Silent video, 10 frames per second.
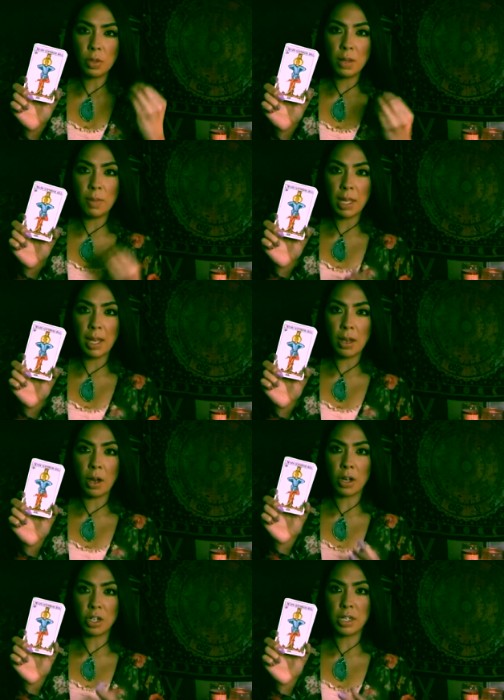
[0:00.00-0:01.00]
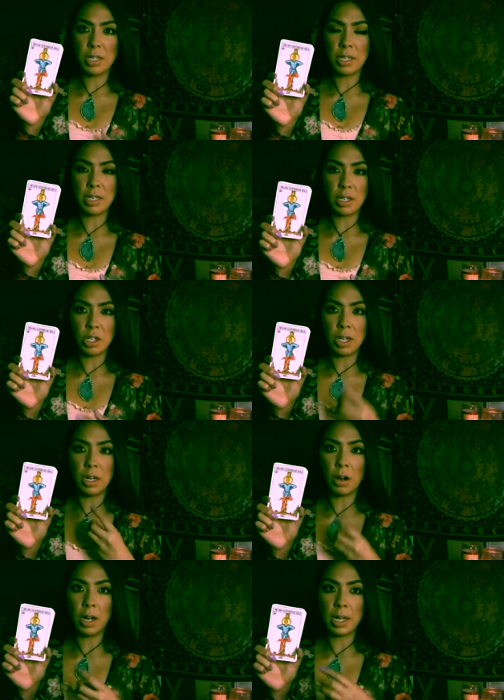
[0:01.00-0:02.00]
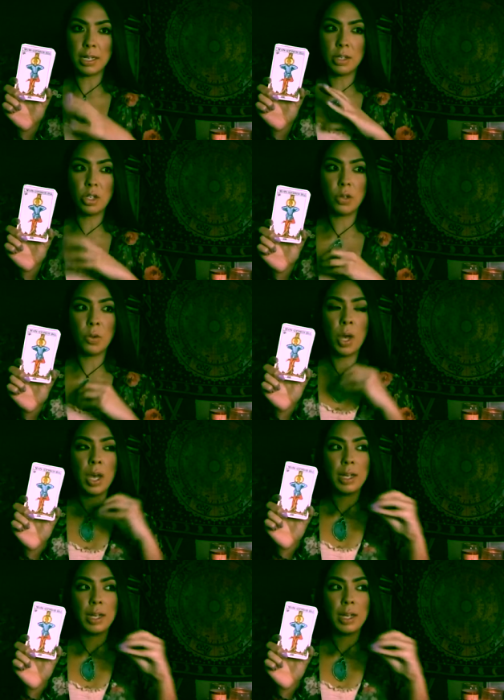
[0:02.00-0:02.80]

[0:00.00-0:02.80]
really making a conscious decision in August to